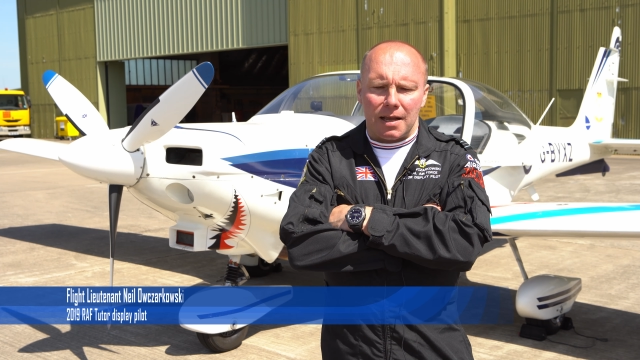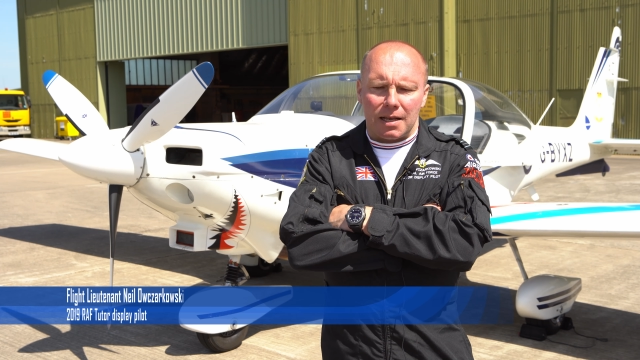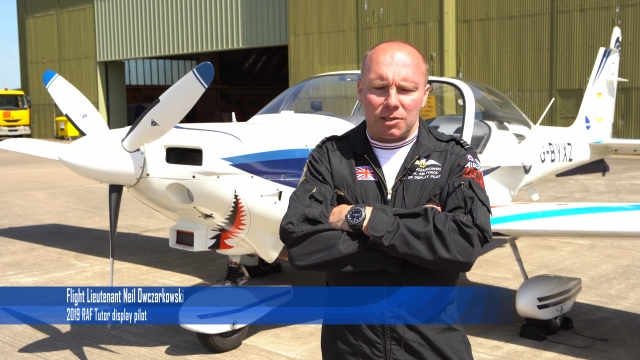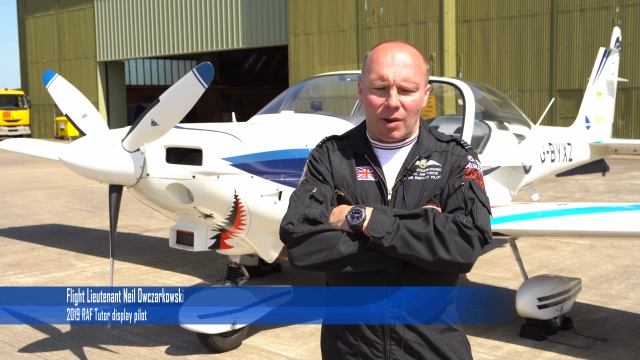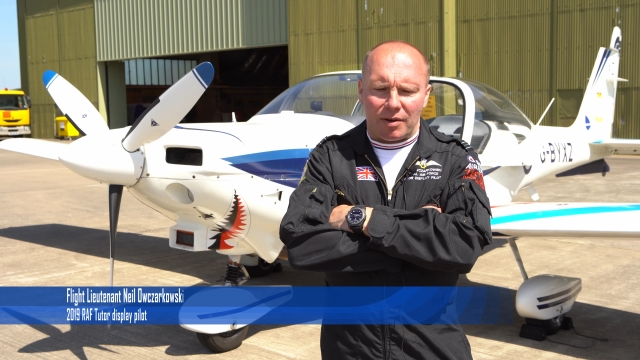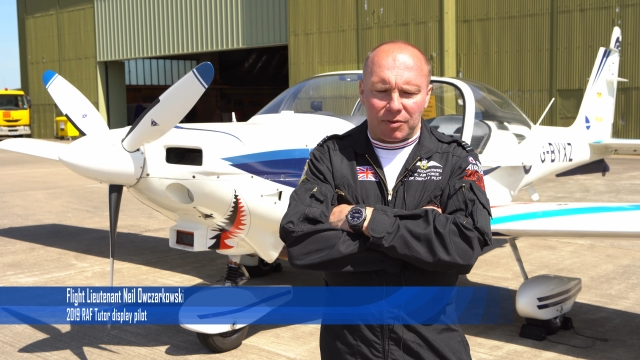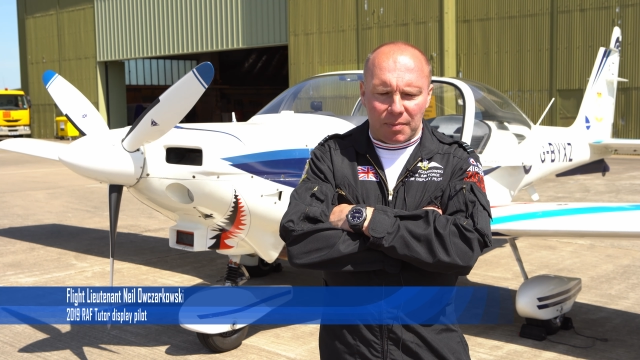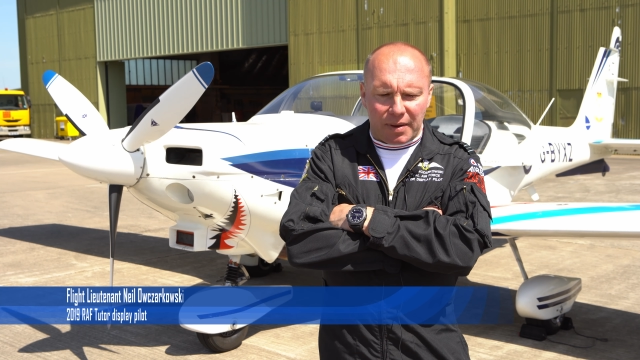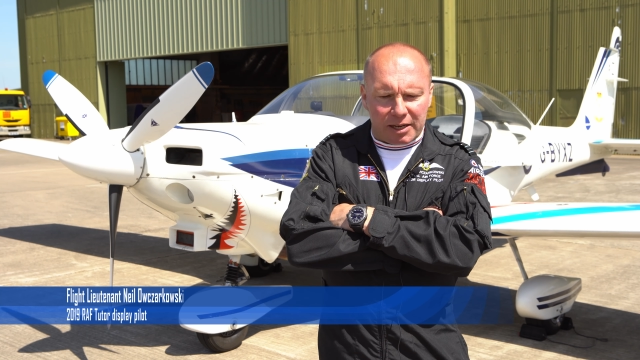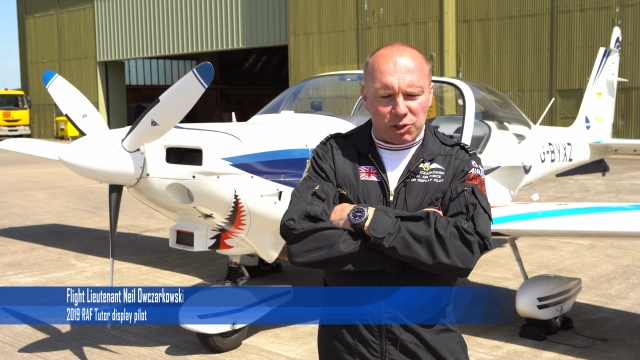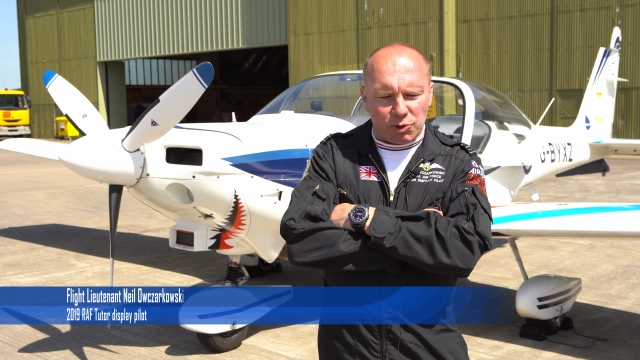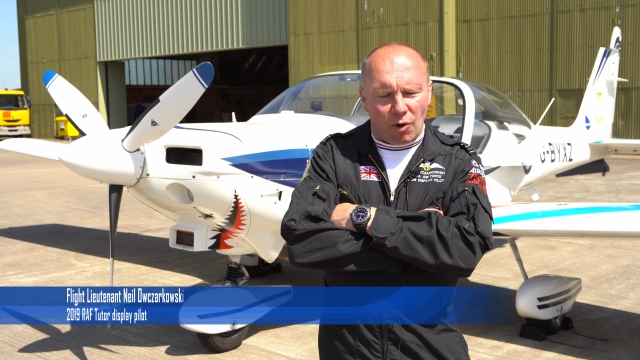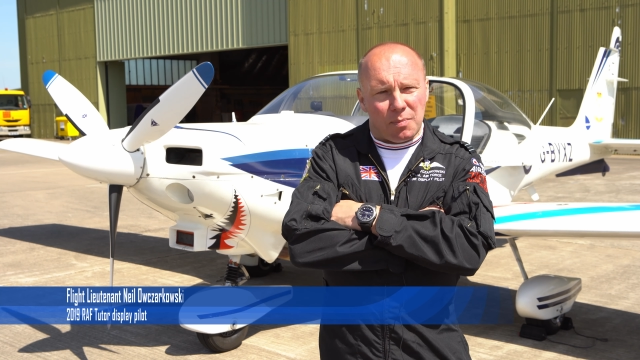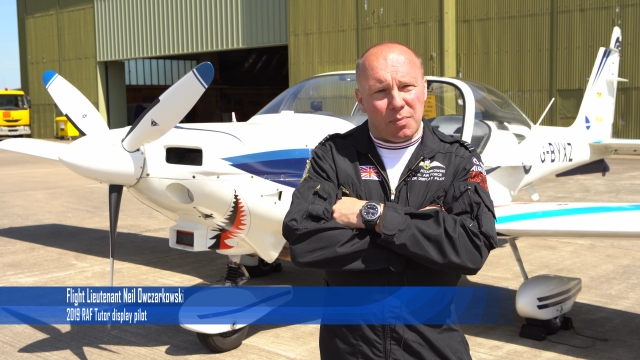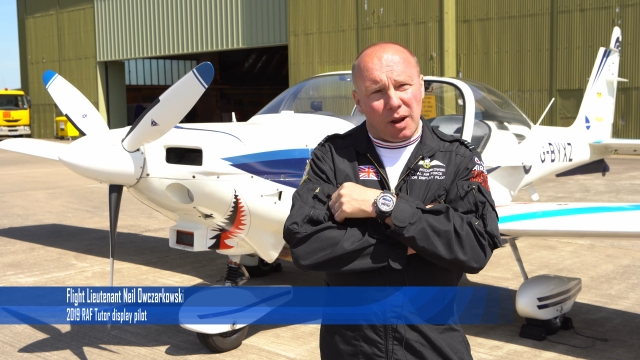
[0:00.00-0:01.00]
So I have to make
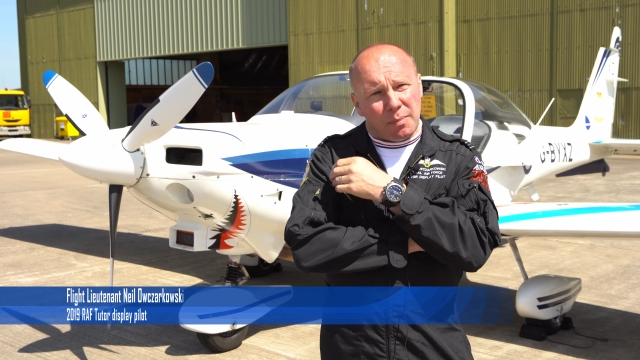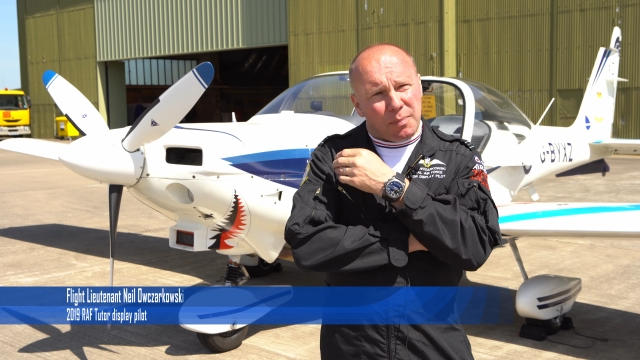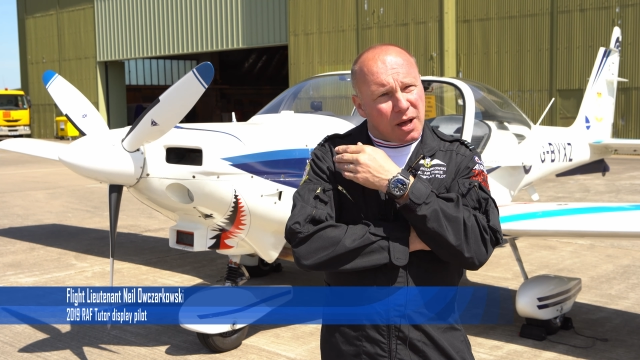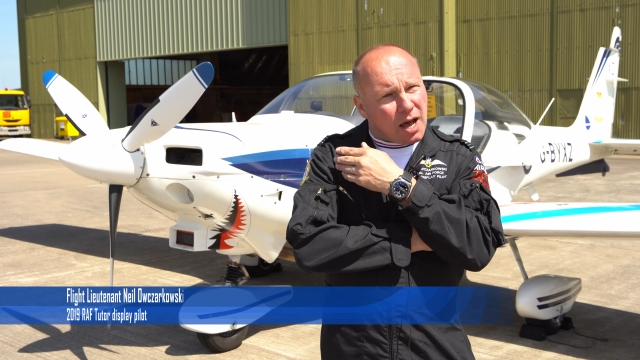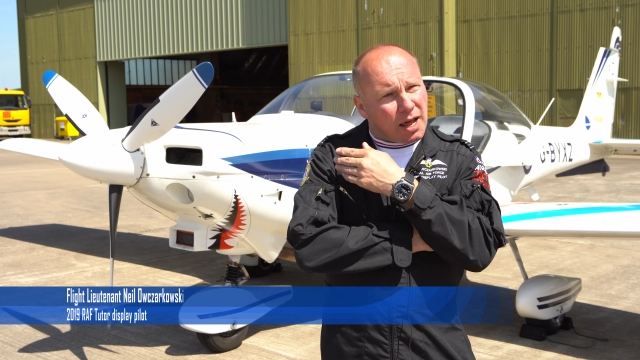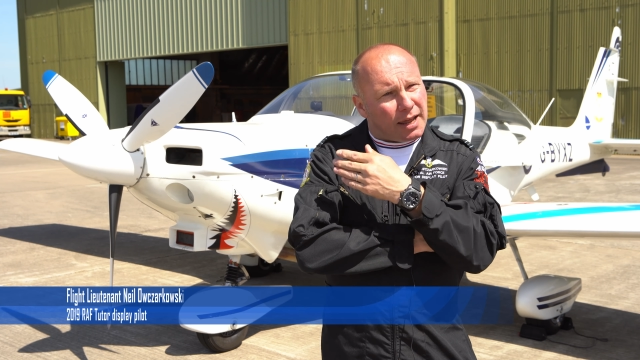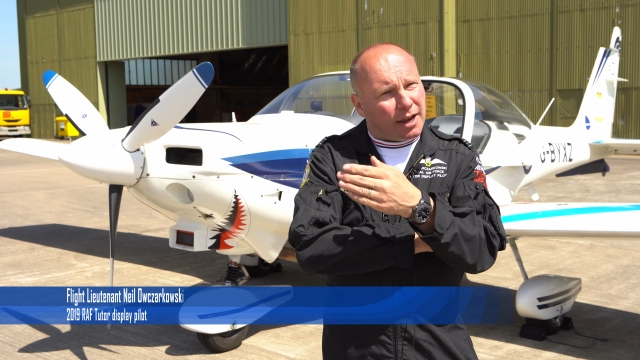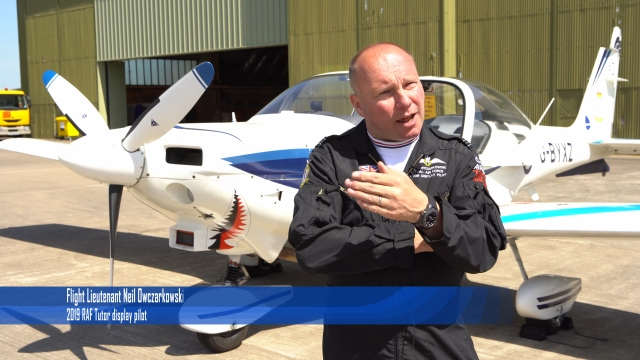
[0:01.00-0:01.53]
sure I pull up early